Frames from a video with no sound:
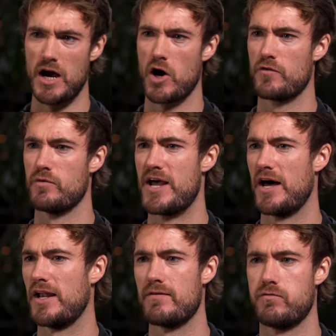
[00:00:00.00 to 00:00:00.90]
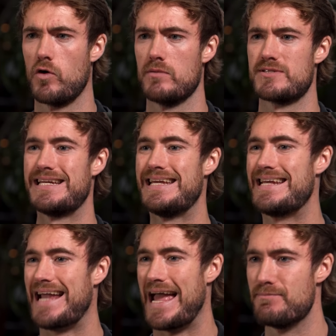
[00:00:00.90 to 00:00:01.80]
I heard from the online forums that
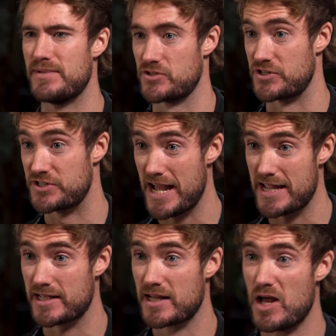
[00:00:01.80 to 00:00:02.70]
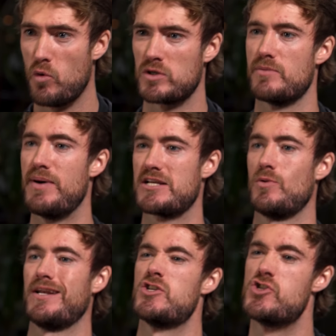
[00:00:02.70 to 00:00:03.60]
eating eight meals a day was the best
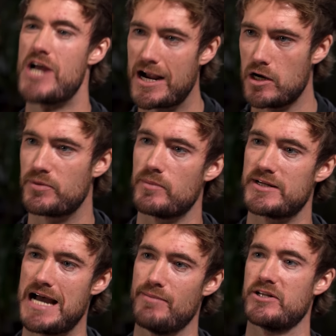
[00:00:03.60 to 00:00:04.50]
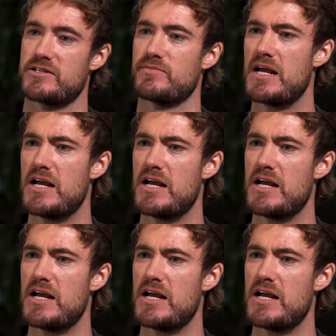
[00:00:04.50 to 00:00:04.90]
way to jack up your metabolism.